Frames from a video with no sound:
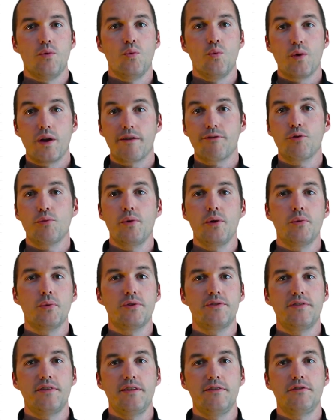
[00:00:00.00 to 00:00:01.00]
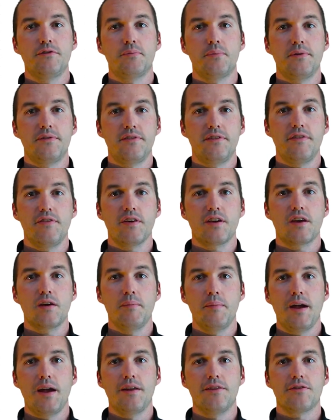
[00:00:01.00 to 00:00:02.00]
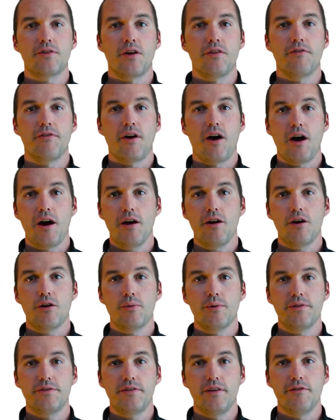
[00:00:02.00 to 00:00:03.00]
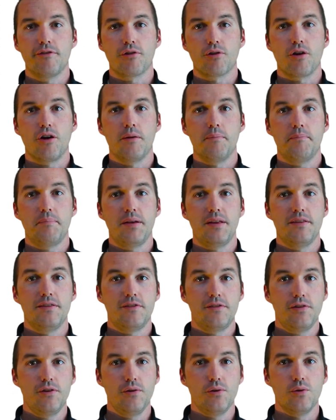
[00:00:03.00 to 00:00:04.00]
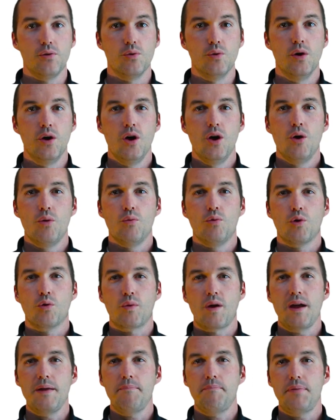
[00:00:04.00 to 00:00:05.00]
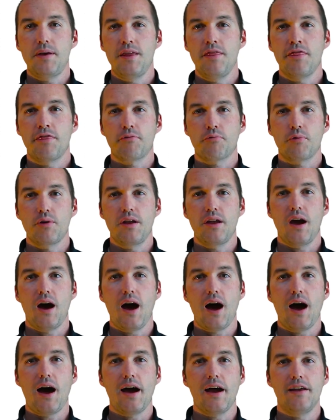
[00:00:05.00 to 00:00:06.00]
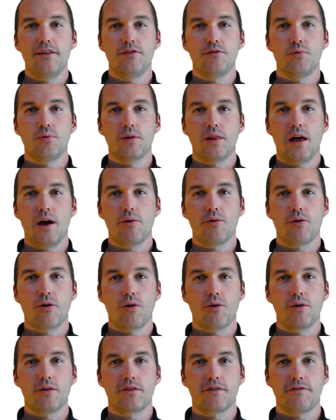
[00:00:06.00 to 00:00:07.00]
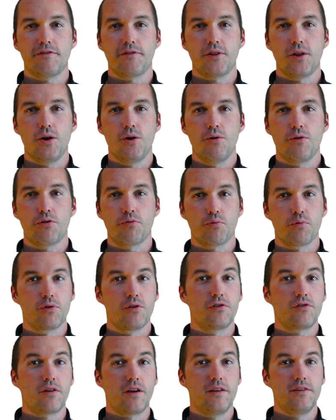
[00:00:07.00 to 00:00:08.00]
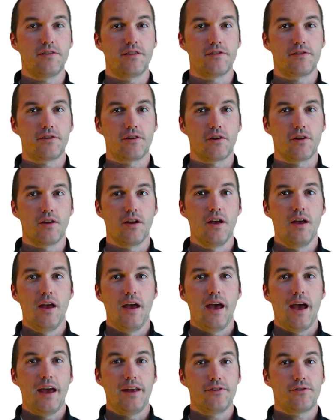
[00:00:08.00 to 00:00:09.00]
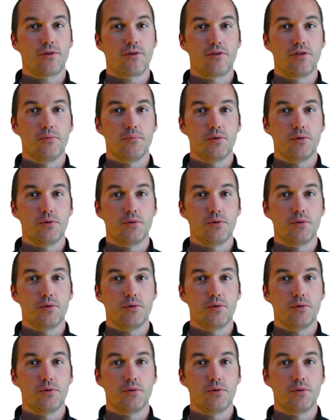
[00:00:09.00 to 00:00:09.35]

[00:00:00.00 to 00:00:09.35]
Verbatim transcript: Whenever we receive specific commands on the IR receiver on pin 2, we'll write pin 3 high to allow current to flow through the transistor and turn the